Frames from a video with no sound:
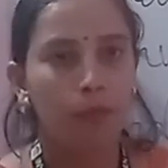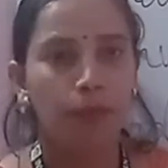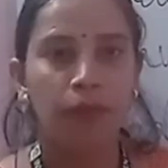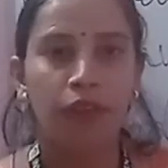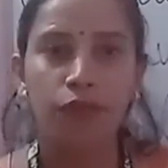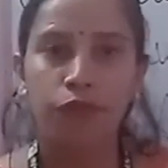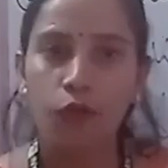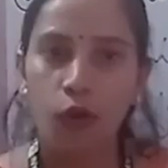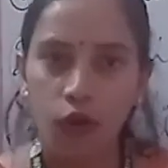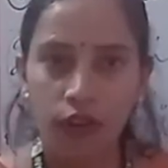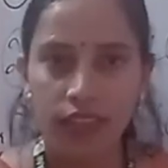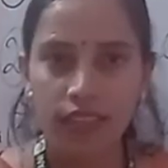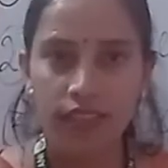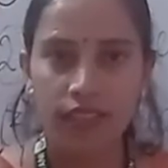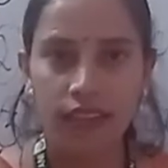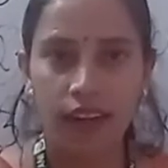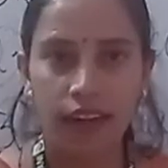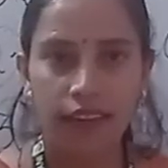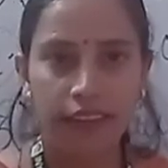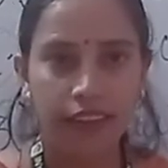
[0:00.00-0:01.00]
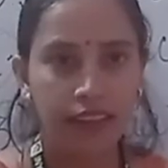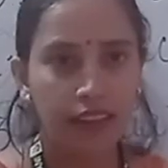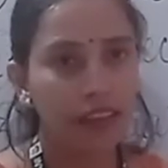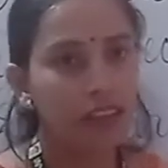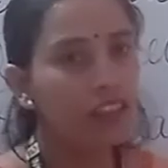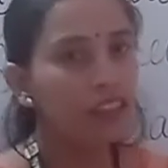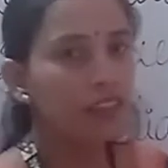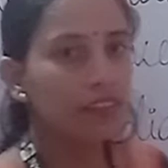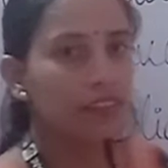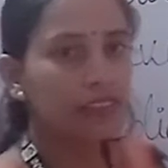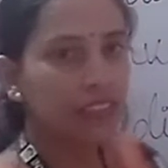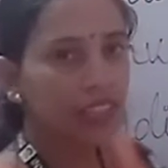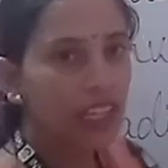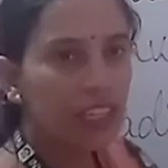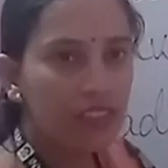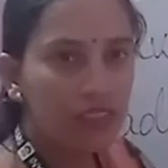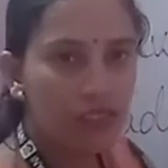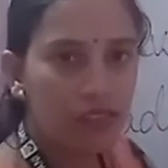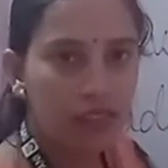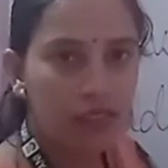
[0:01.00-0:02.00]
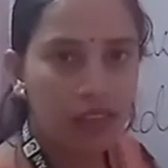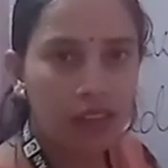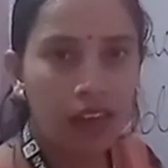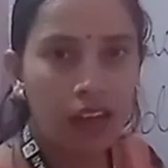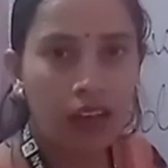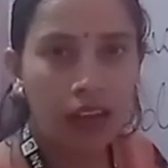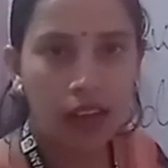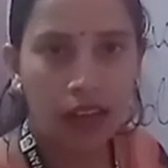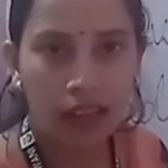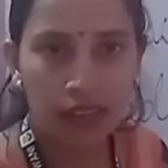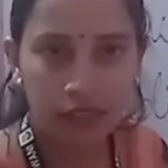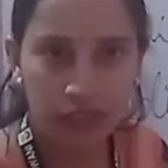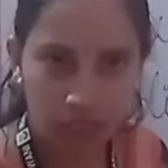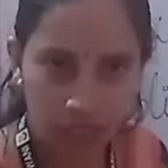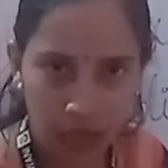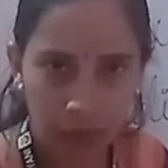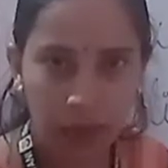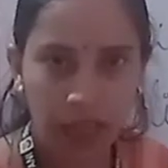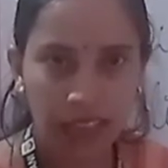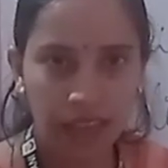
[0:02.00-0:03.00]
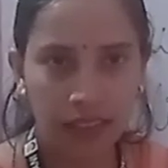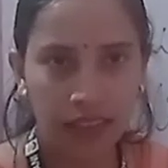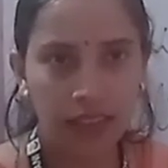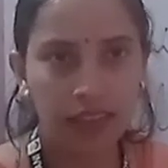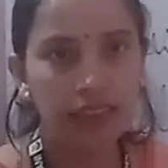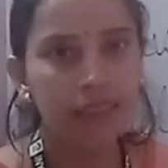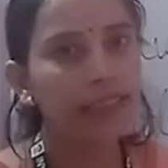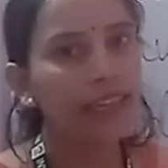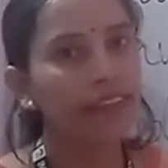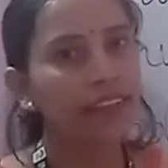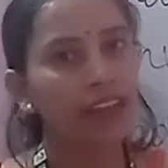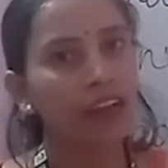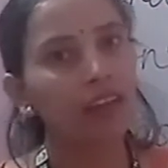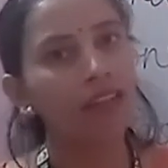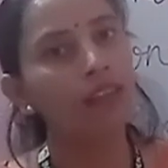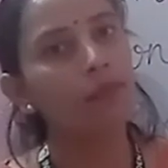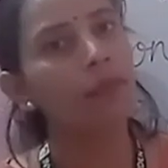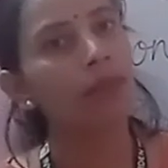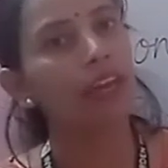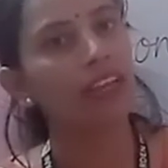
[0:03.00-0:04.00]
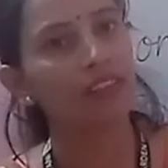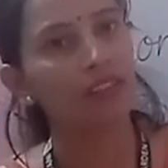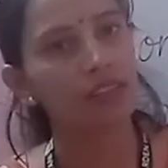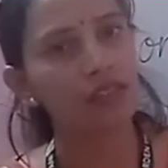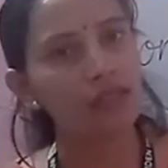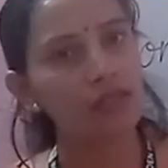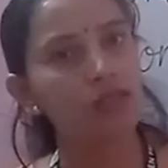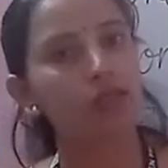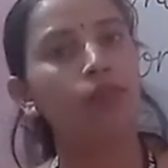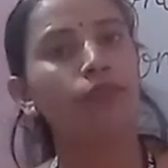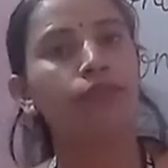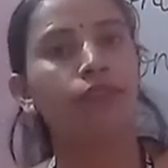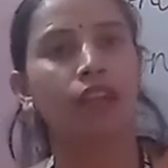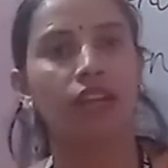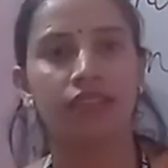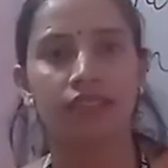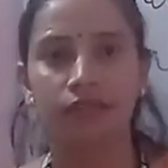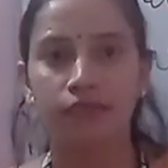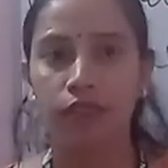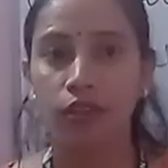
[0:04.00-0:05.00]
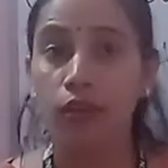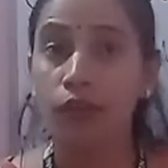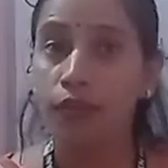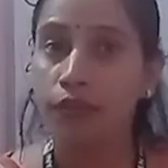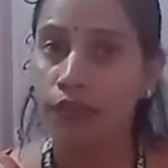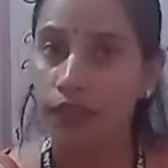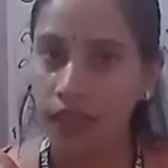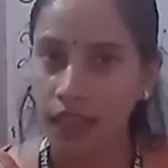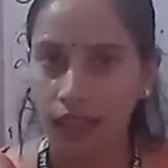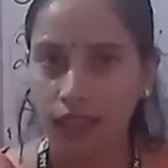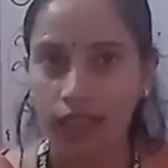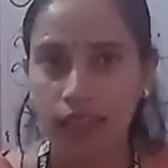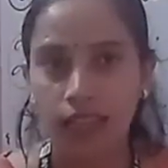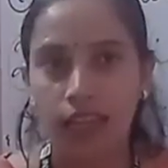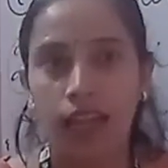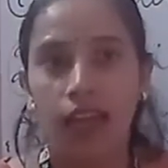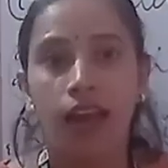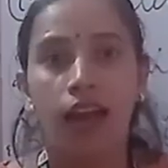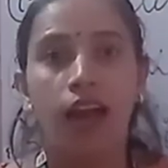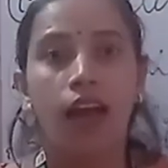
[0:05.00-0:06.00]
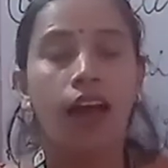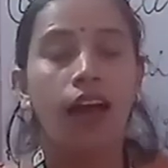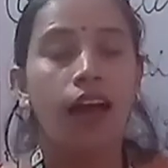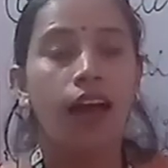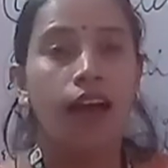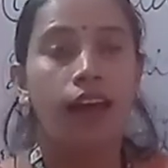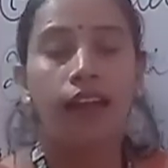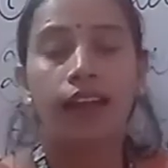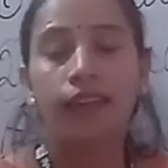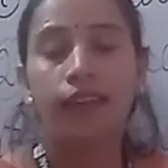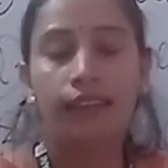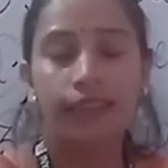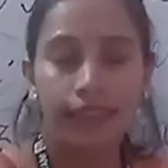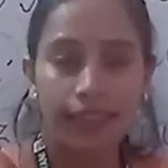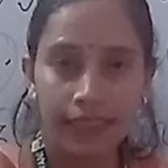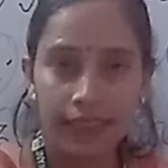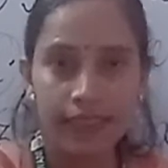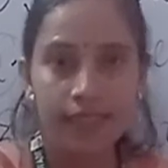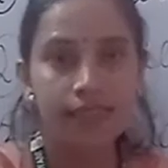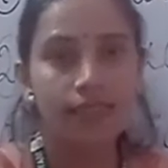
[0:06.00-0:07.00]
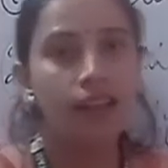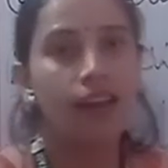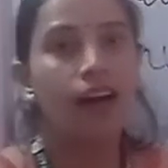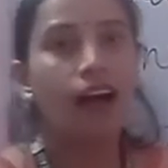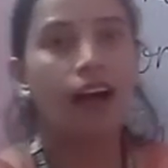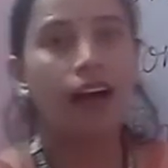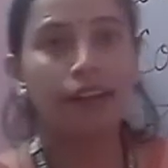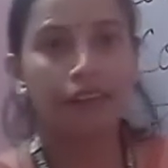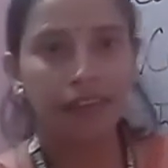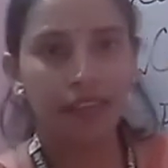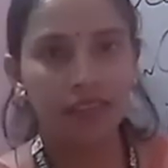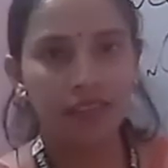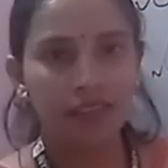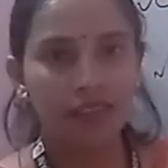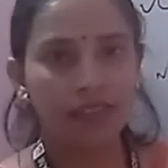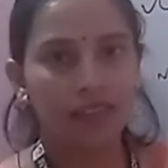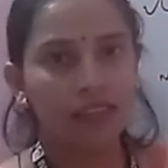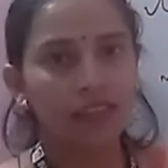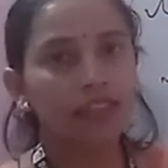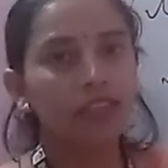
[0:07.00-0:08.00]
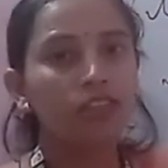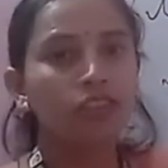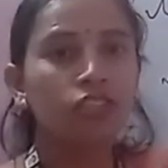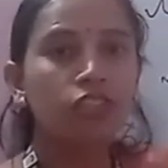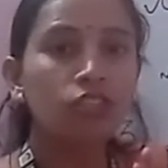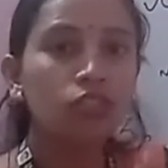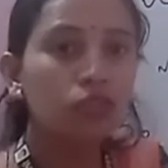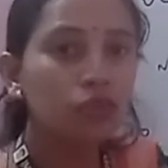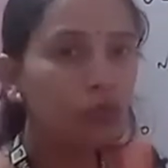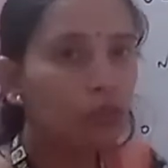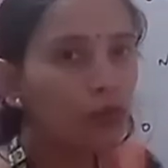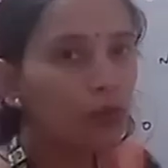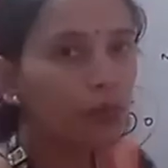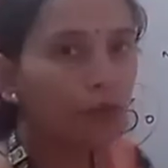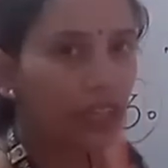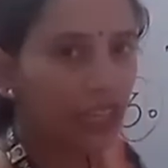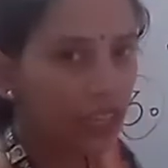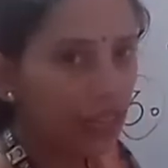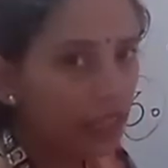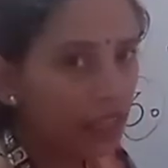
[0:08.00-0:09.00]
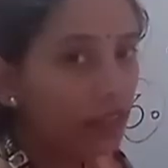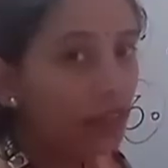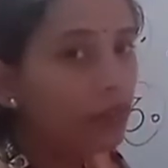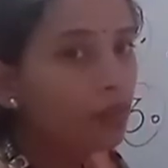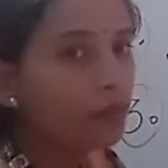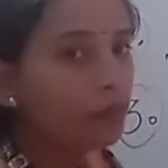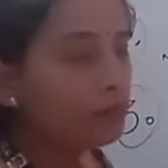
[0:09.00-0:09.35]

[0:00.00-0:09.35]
before starting these three methods that are the methods of transfer of heat, let's understand the two main